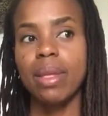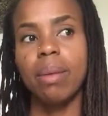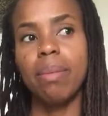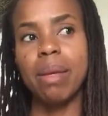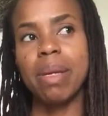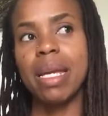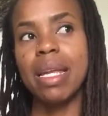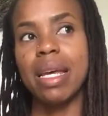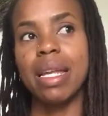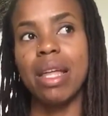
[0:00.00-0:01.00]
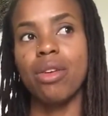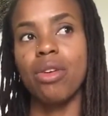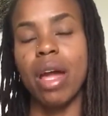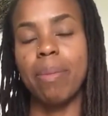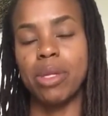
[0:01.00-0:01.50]
Maybe in another
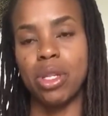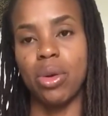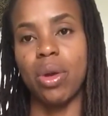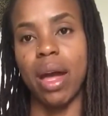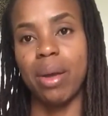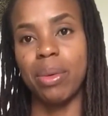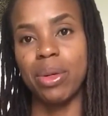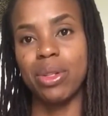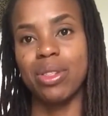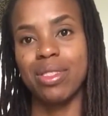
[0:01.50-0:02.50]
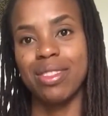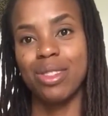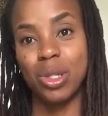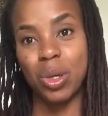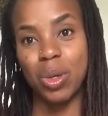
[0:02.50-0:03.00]
episode, I will
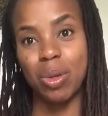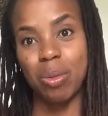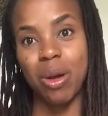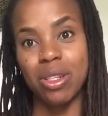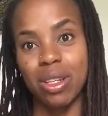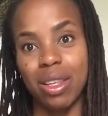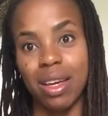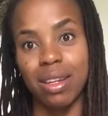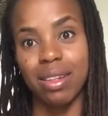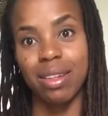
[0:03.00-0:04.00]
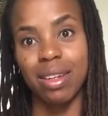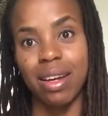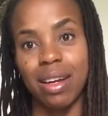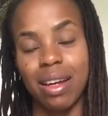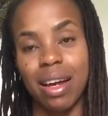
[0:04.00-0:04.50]
show you the project that
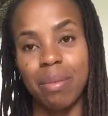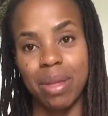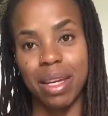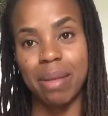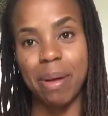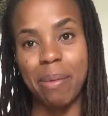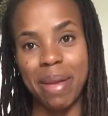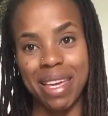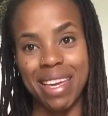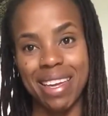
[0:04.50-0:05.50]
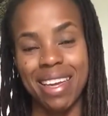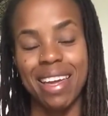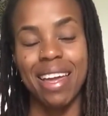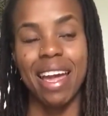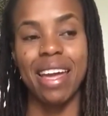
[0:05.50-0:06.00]
I'm thinking about making
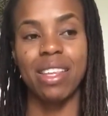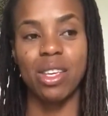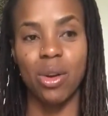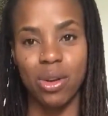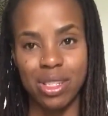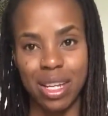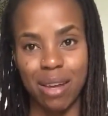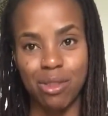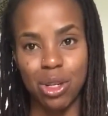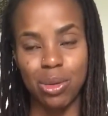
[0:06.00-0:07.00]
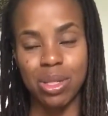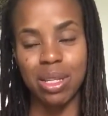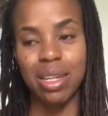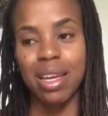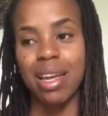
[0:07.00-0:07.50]
and the yarns that I've chosen.